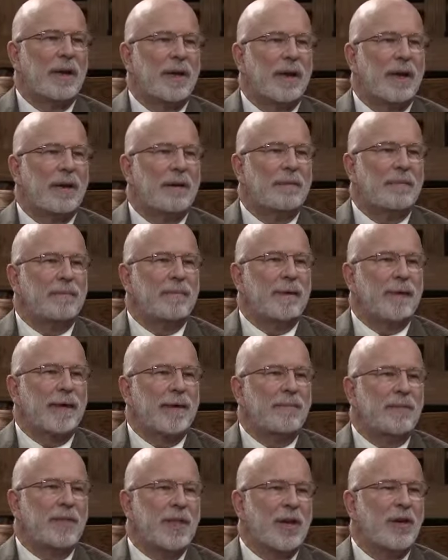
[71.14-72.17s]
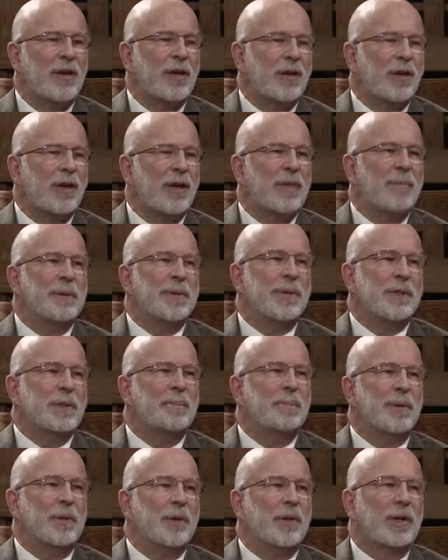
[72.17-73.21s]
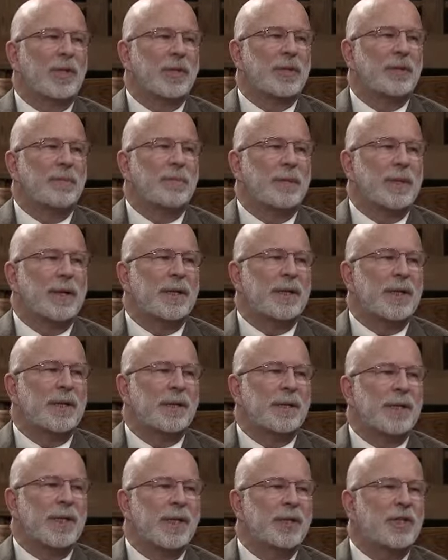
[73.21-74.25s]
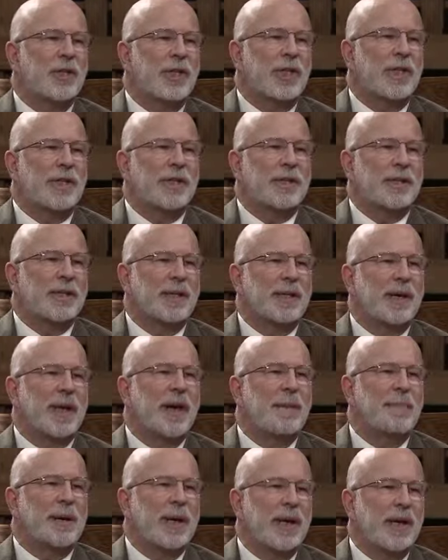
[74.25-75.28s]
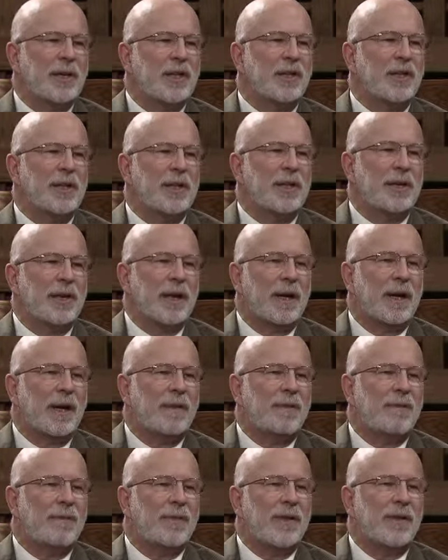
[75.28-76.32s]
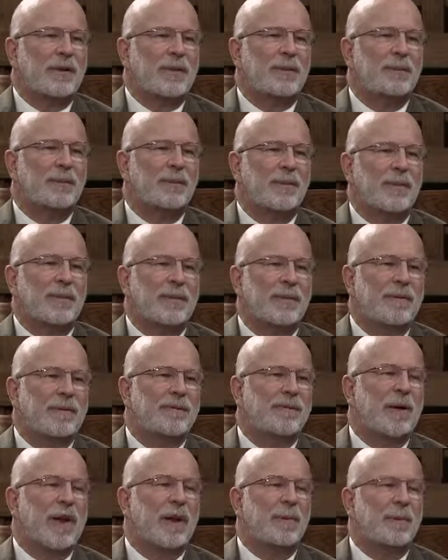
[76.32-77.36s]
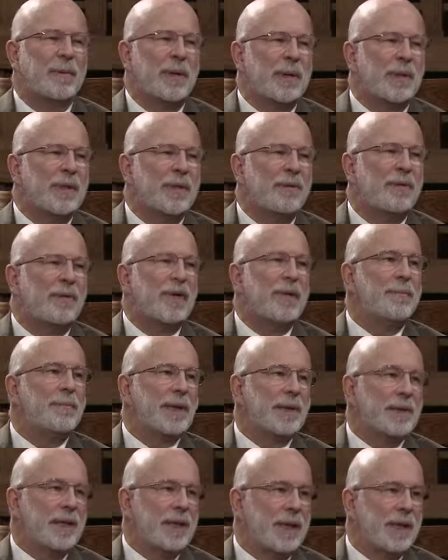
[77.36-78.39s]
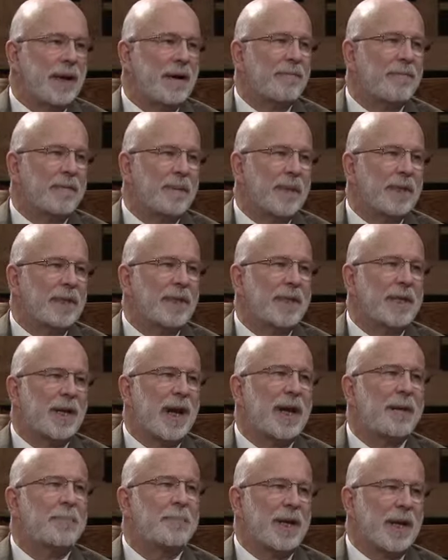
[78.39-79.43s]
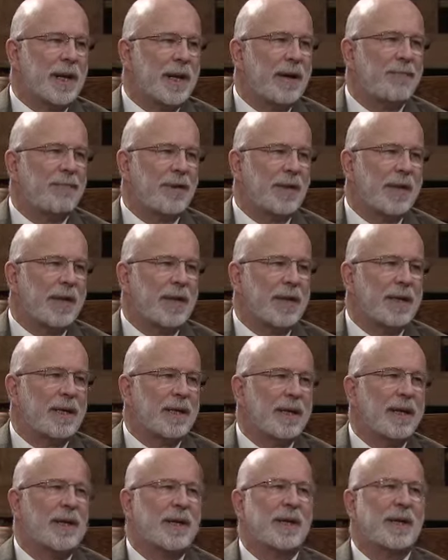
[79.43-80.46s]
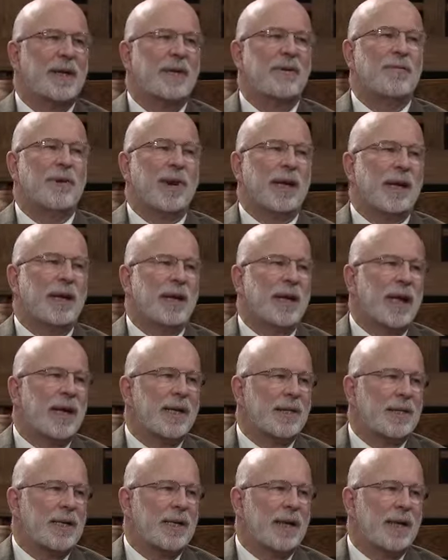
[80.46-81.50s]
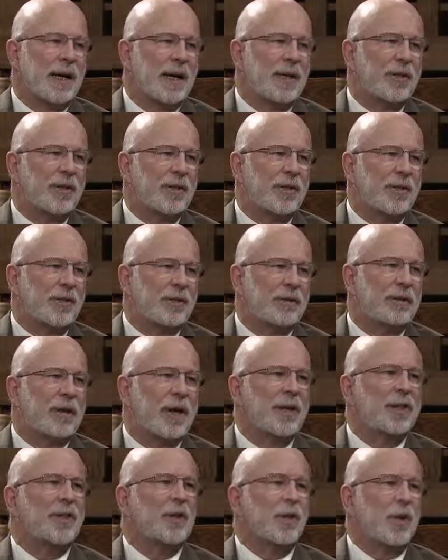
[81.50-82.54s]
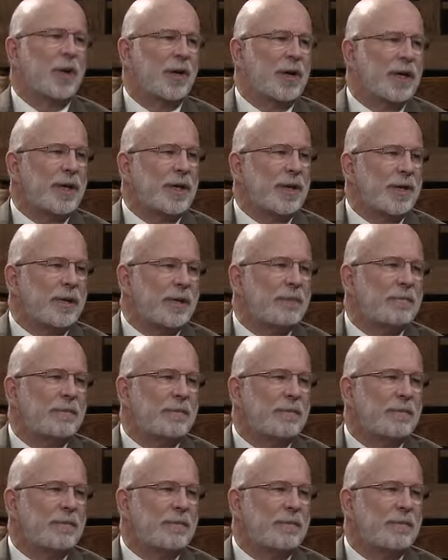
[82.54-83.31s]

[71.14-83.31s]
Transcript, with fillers: Uh, and even there, there are limits to pluralism. But essentially, it's a combination of the development of limiting government to not being everything, recognizing other authority